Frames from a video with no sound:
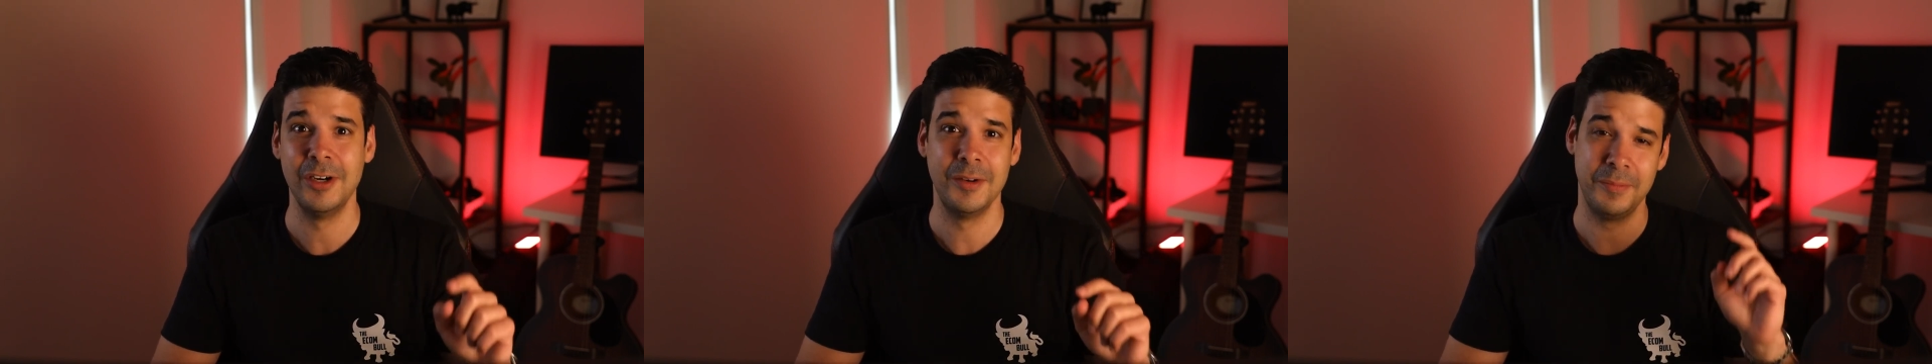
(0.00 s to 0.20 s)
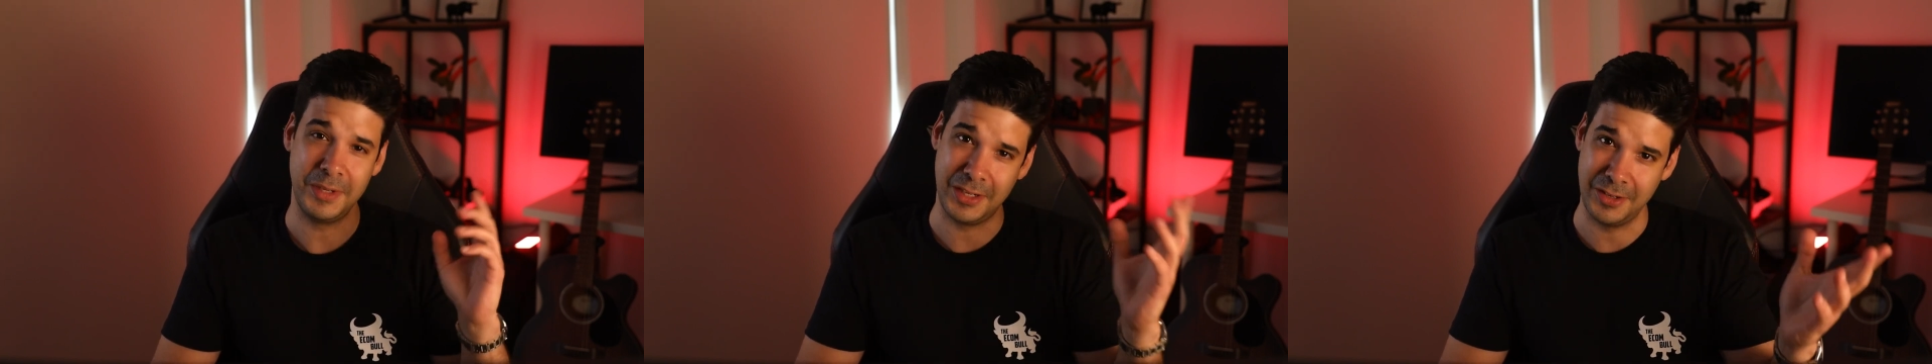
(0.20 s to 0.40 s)

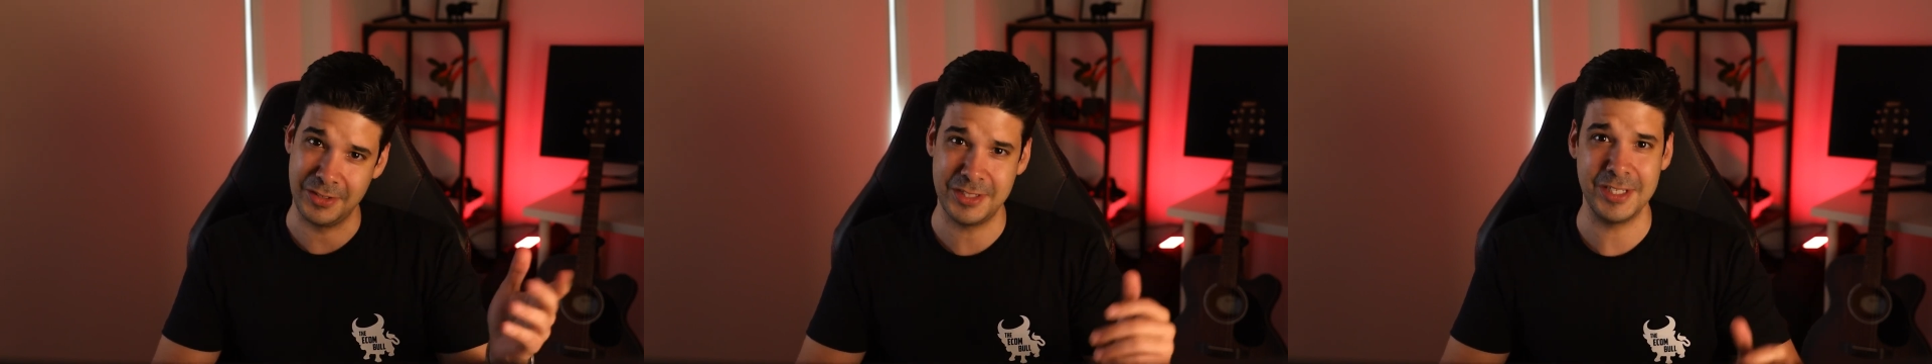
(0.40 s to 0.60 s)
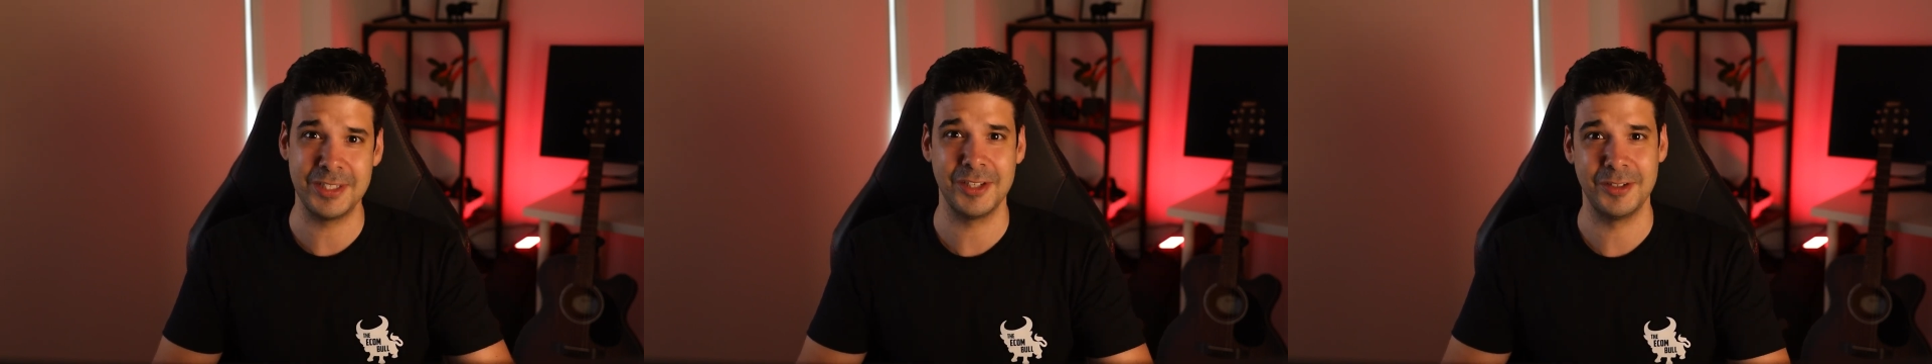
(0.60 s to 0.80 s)
because
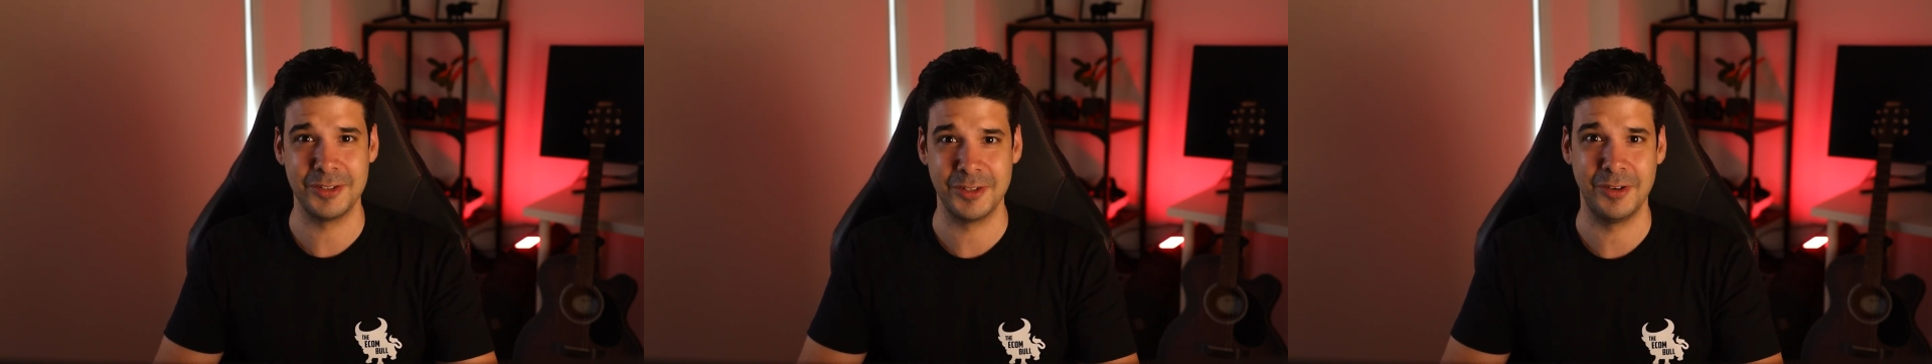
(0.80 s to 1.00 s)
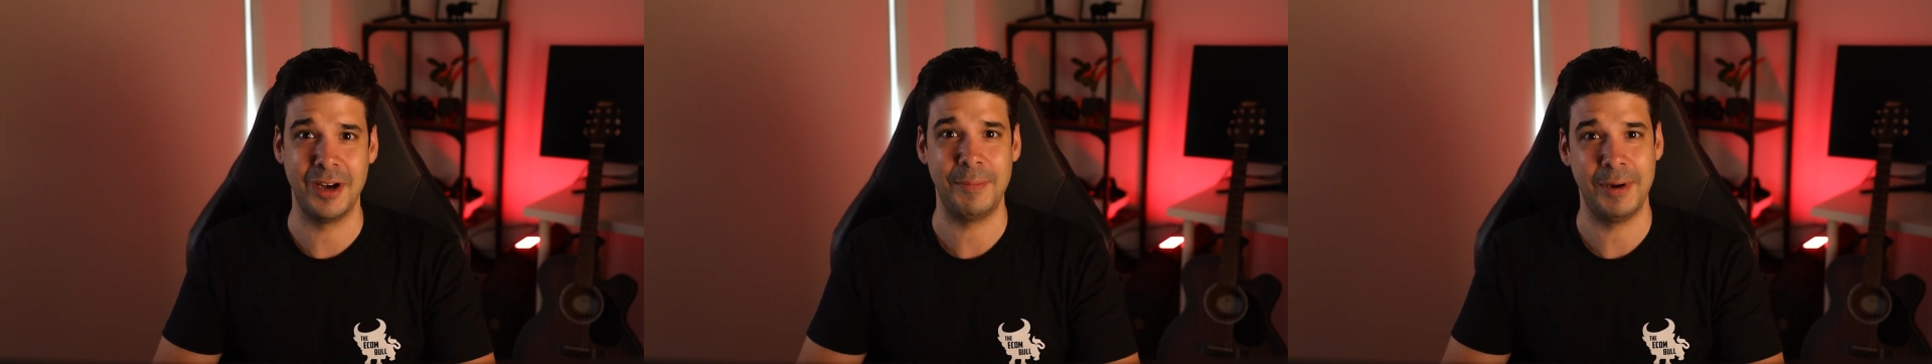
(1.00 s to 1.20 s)
it's
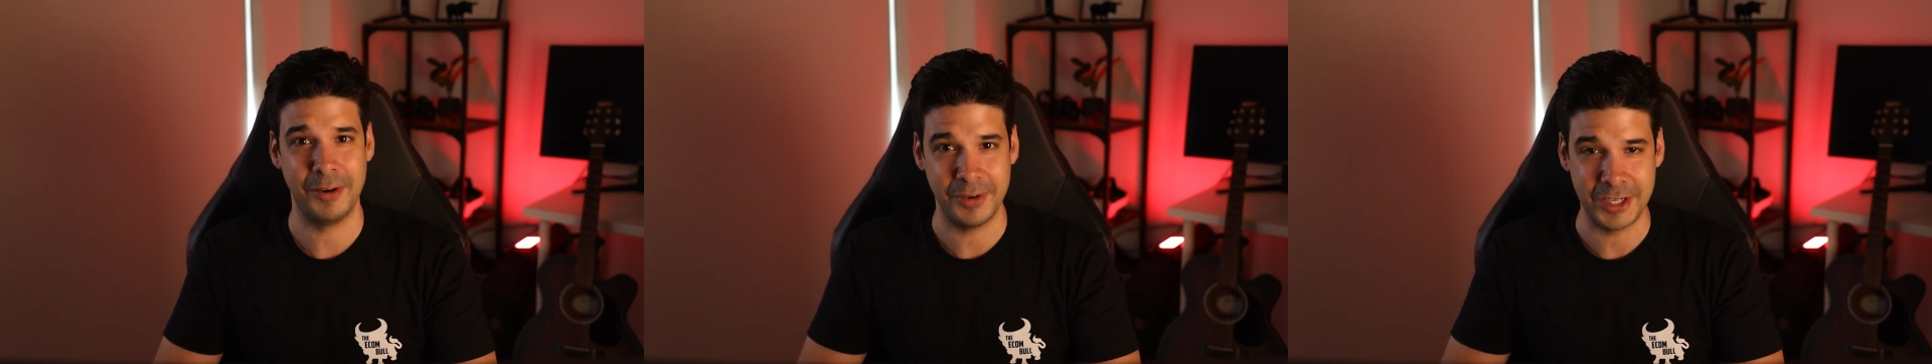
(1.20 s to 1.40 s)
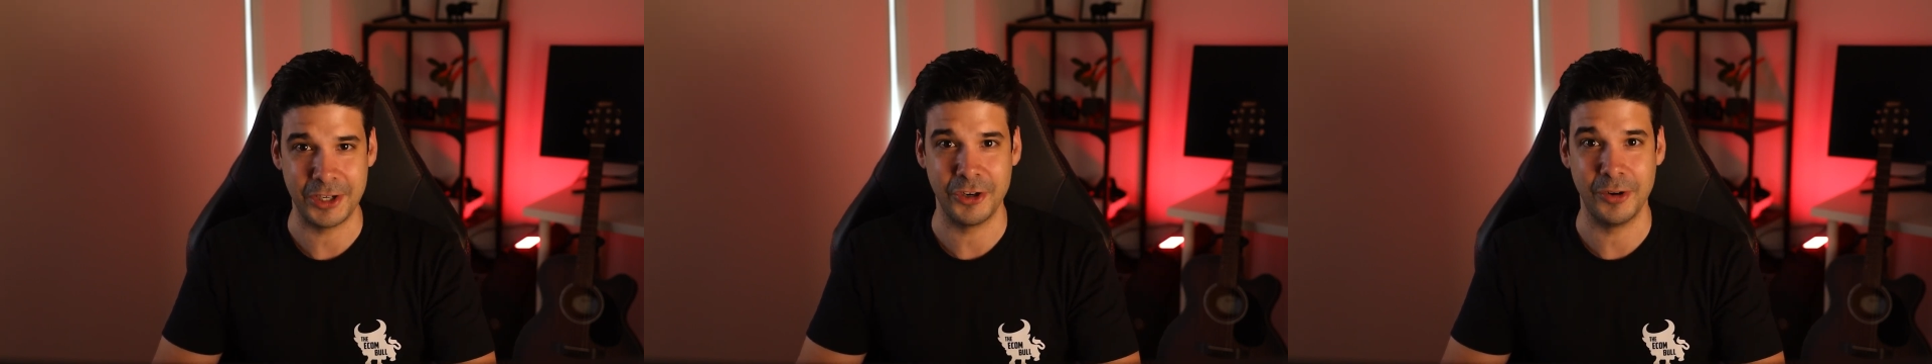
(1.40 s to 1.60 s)
also about
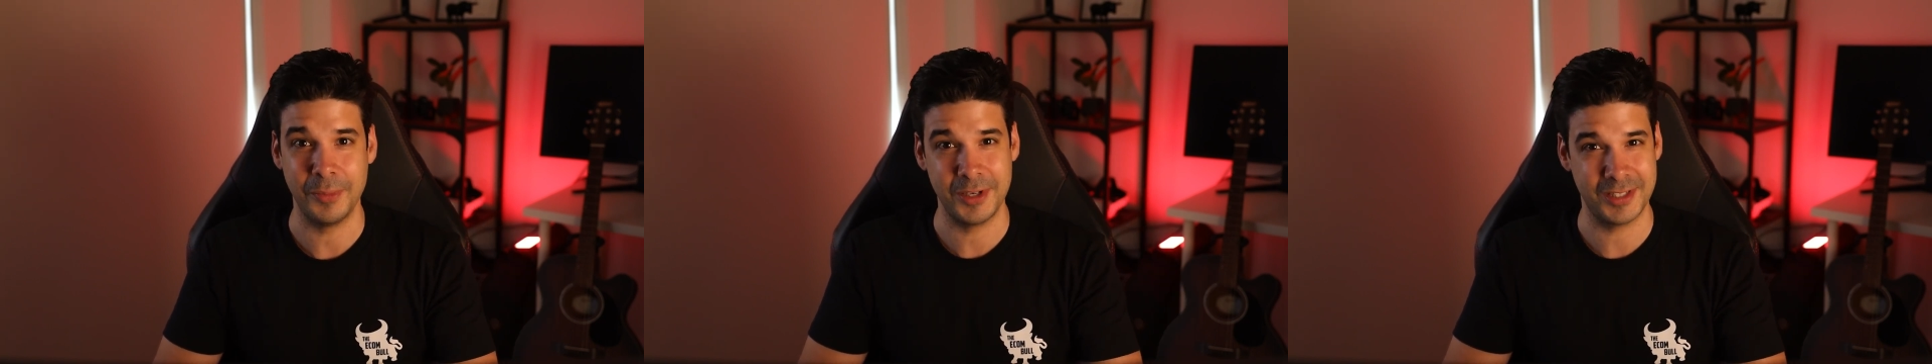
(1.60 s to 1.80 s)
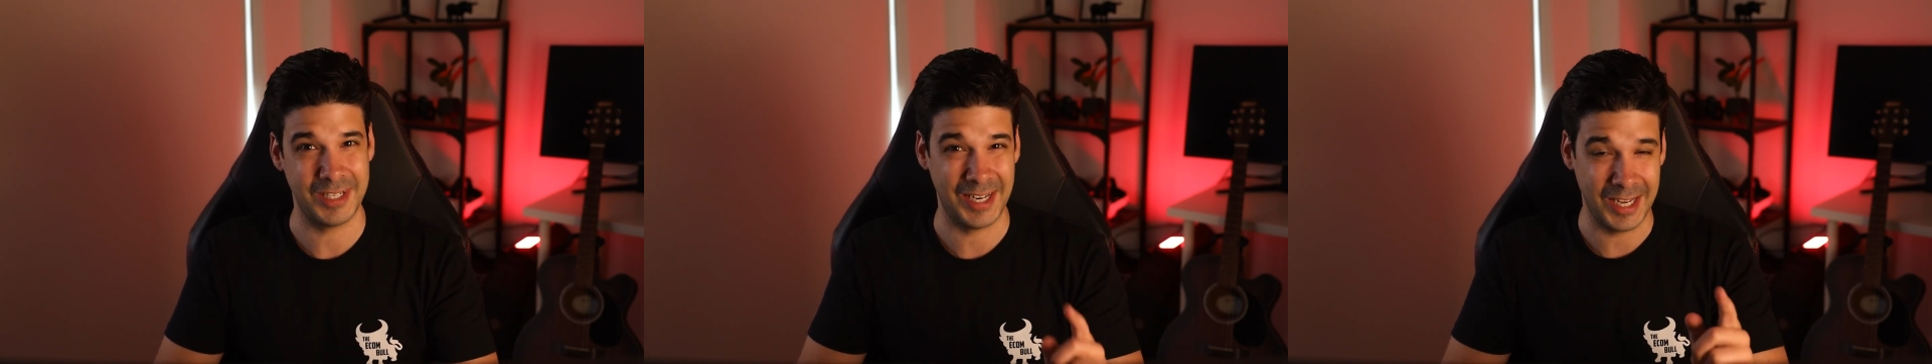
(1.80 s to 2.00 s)

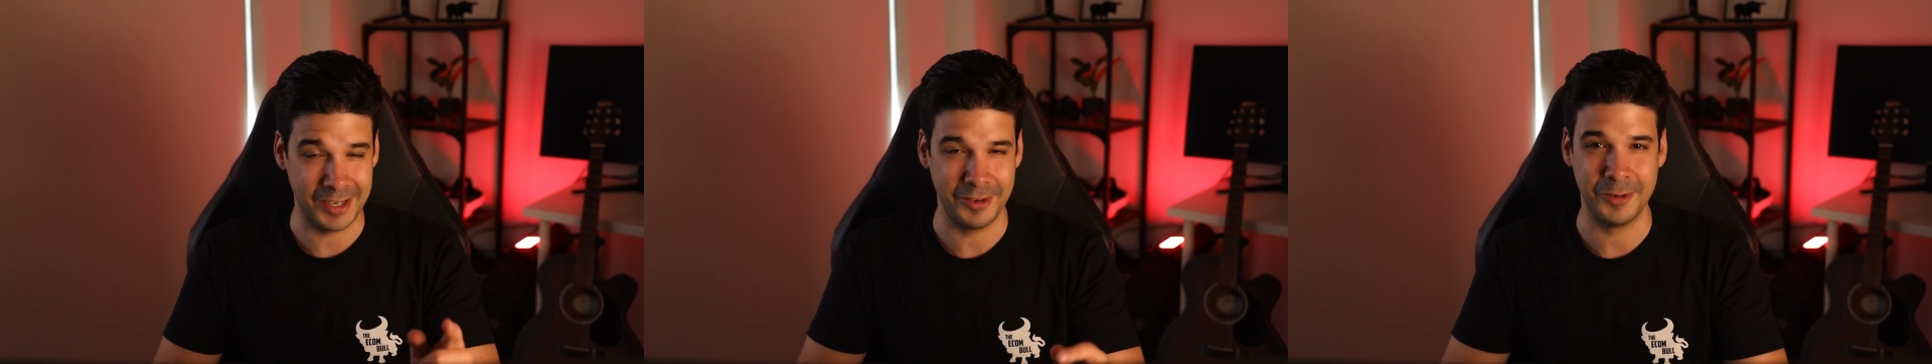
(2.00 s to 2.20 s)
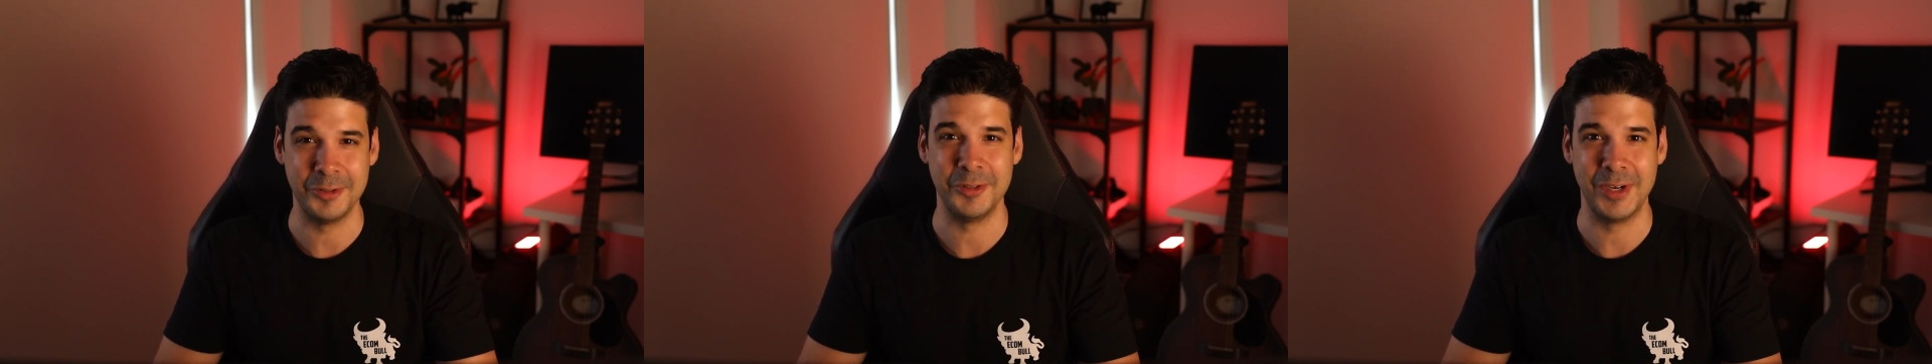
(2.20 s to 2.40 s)
e-commerce and I
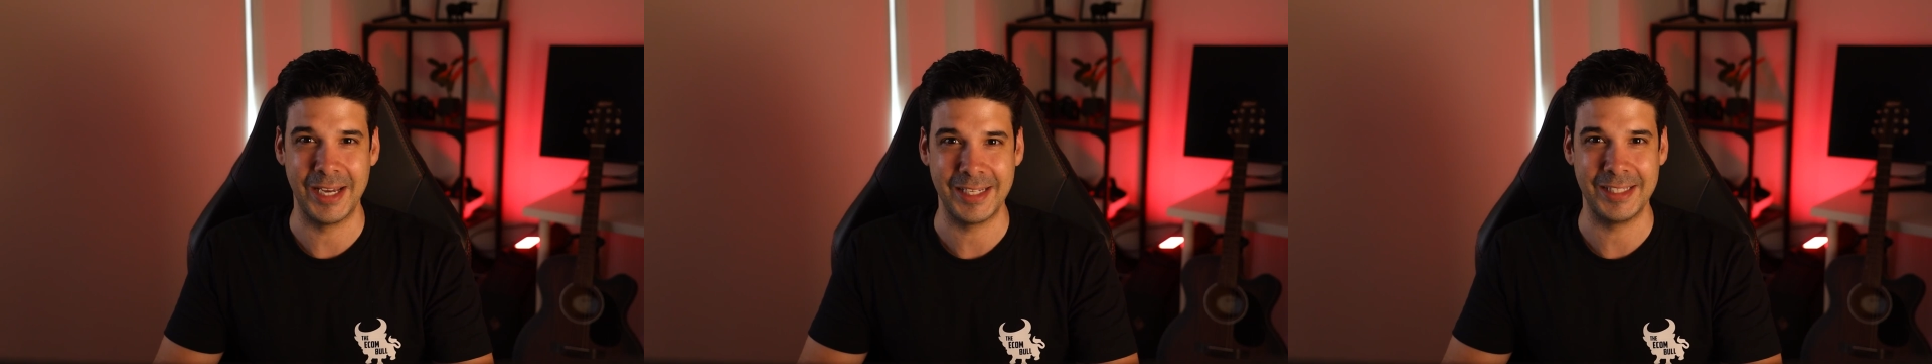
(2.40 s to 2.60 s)
know you like